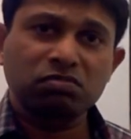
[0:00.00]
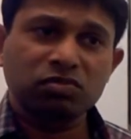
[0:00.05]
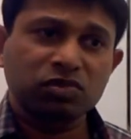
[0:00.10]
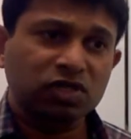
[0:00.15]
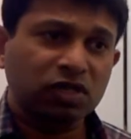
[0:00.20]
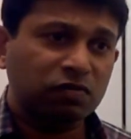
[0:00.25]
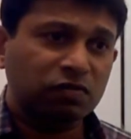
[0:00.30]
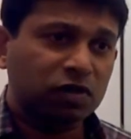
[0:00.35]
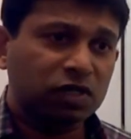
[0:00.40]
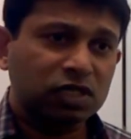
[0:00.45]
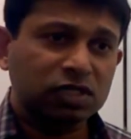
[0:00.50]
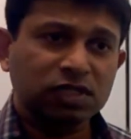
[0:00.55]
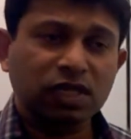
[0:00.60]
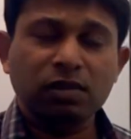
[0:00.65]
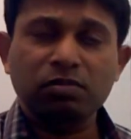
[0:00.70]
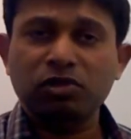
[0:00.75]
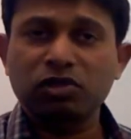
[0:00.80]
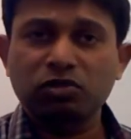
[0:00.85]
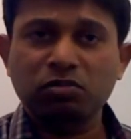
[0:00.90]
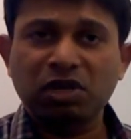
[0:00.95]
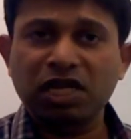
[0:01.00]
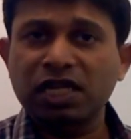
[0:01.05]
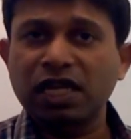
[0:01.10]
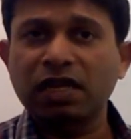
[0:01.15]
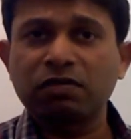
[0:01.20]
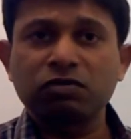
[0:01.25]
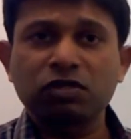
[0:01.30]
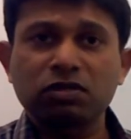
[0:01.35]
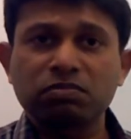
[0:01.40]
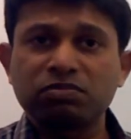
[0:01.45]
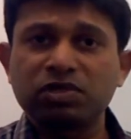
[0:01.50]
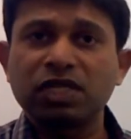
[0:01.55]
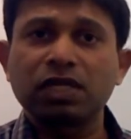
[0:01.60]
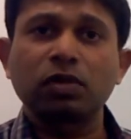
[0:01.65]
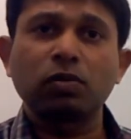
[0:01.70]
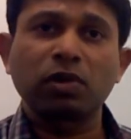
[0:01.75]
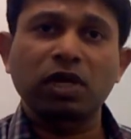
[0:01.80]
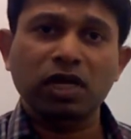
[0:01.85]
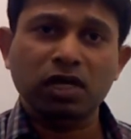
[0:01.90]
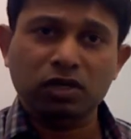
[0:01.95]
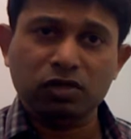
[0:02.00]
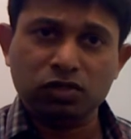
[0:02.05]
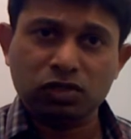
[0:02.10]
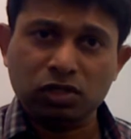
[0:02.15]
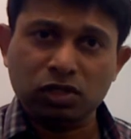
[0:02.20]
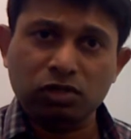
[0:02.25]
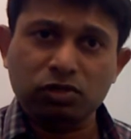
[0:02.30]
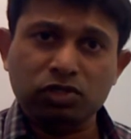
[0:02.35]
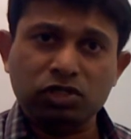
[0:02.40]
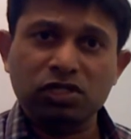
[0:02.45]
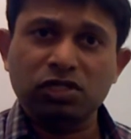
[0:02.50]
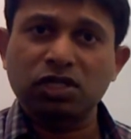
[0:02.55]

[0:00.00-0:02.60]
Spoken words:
say for an example, you might have a data warehouse solution